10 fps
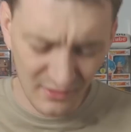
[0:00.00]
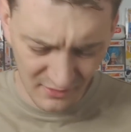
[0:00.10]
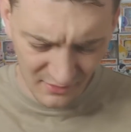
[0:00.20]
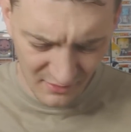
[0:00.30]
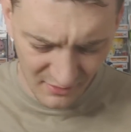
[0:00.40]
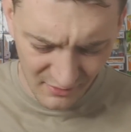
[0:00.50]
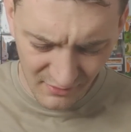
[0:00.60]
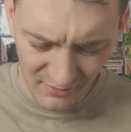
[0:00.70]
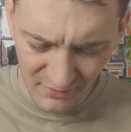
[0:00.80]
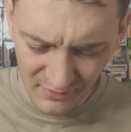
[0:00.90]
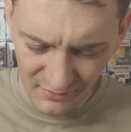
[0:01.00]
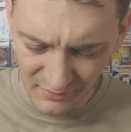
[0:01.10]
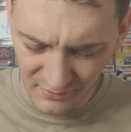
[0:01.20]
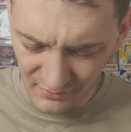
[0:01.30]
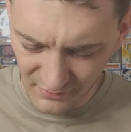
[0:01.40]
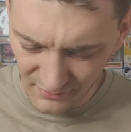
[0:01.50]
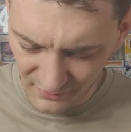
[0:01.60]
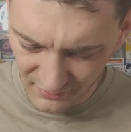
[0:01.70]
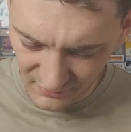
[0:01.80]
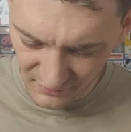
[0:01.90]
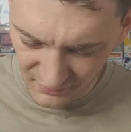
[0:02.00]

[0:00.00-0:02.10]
(silence)